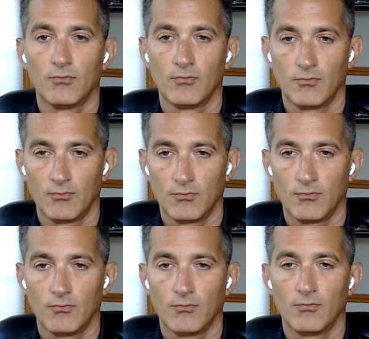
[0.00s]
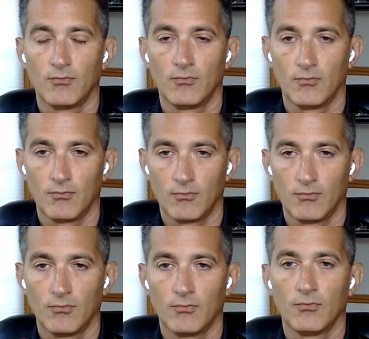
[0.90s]

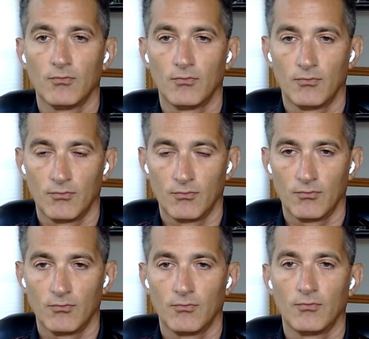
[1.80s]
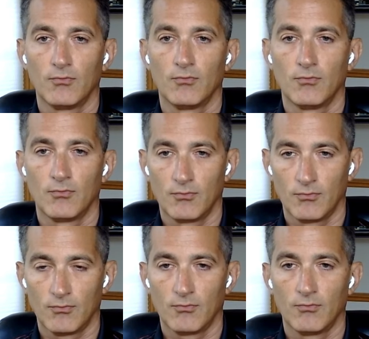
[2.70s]

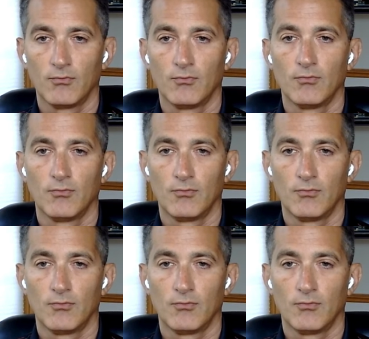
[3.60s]
The person shown says nothing.